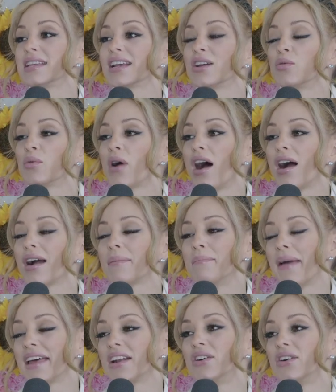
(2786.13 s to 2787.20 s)
It's like a rock,
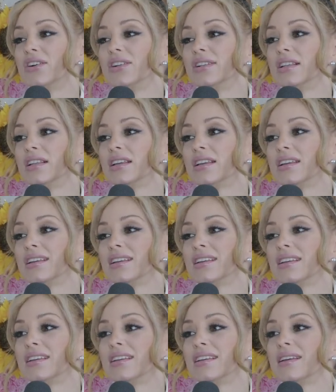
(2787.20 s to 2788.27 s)
metal,
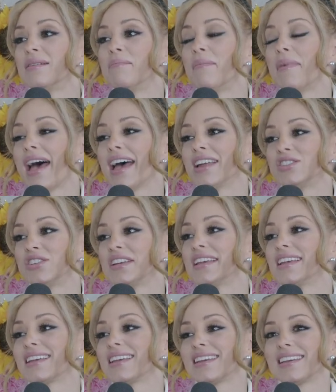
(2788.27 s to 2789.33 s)

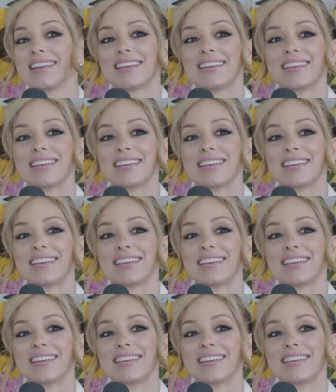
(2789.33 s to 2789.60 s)
magic.